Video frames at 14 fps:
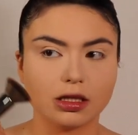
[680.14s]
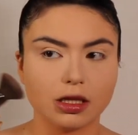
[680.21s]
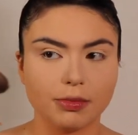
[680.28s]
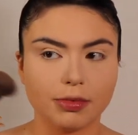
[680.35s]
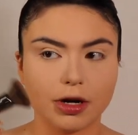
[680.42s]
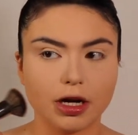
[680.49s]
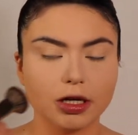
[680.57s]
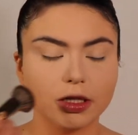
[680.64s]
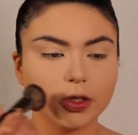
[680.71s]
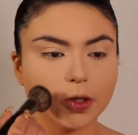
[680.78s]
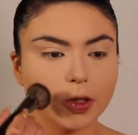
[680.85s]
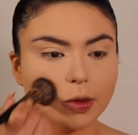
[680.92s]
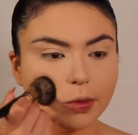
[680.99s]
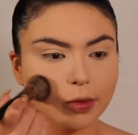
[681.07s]
the brush,
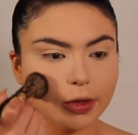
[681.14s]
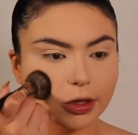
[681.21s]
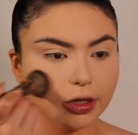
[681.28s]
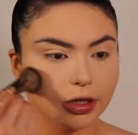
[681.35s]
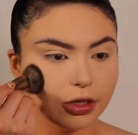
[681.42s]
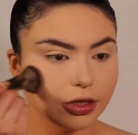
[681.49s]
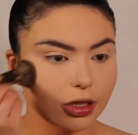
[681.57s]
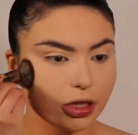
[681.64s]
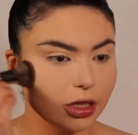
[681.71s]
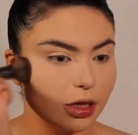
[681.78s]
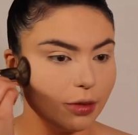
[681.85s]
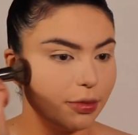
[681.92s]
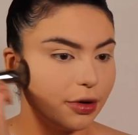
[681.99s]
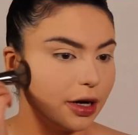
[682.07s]
and I'm literally just
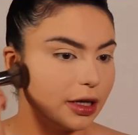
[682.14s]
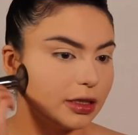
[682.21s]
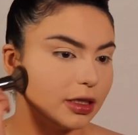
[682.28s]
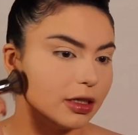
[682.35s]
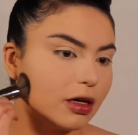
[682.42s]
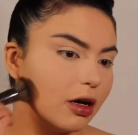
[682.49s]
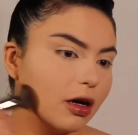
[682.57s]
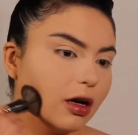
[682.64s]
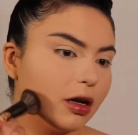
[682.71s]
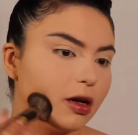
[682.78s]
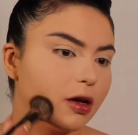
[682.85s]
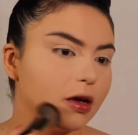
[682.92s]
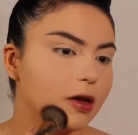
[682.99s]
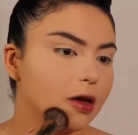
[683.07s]
gonna press it
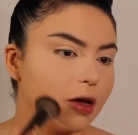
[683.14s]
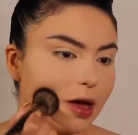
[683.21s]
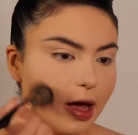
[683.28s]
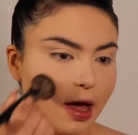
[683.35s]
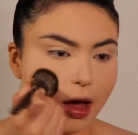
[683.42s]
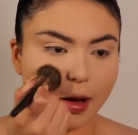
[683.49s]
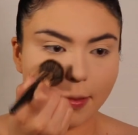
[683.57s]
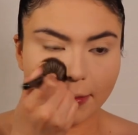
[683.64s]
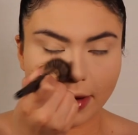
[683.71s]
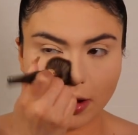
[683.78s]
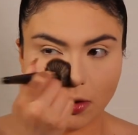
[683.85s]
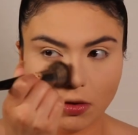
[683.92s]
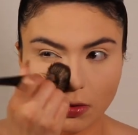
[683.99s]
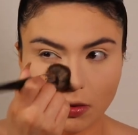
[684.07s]
on
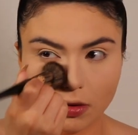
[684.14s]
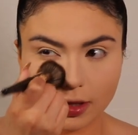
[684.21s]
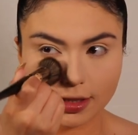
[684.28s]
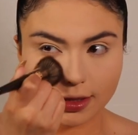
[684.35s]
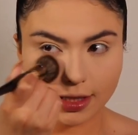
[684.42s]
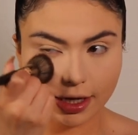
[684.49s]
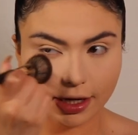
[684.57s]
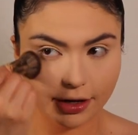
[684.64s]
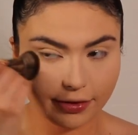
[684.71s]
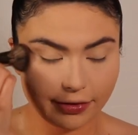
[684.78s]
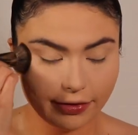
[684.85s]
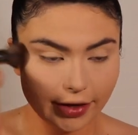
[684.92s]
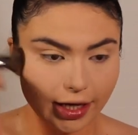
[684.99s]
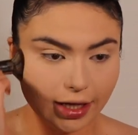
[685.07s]
my whole entire
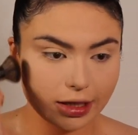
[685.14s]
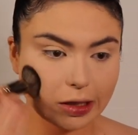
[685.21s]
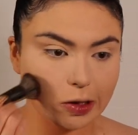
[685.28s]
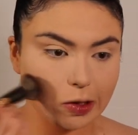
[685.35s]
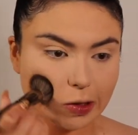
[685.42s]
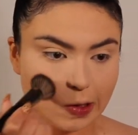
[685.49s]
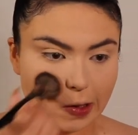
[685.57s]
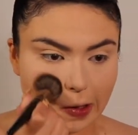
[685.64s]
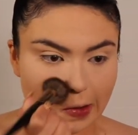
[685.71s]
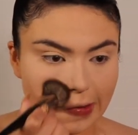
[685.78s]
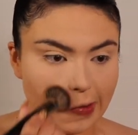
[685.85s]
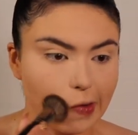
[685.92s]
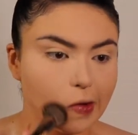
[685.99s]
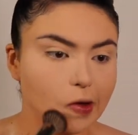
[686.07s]
face.
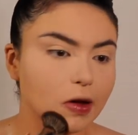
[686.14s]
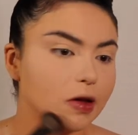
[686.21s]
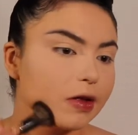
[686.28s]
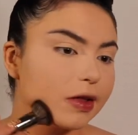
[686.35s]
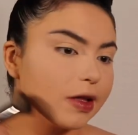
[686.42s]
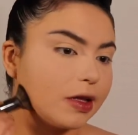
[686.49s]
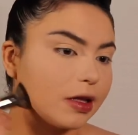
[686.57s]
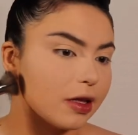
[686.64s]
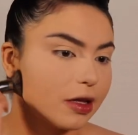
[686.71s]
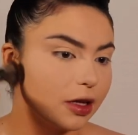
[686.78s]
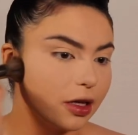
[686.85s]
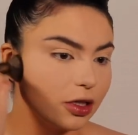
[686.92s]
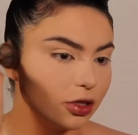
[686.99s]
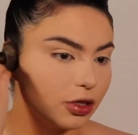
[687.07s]

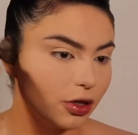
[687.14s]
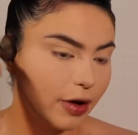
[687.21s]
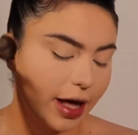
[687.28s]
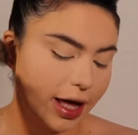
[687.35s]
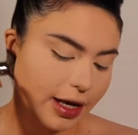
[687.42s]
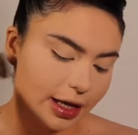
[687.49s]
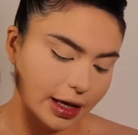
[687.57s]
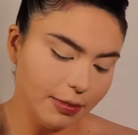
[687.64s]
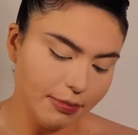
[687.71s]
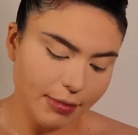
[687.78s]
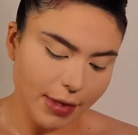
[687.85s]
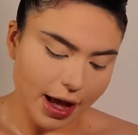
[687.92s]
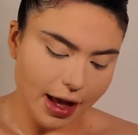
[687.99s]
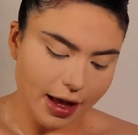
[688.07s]
So any
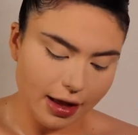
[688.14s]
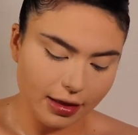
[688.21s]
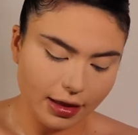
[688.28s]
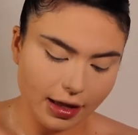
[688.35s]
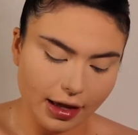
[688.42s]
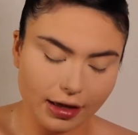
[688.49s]
matte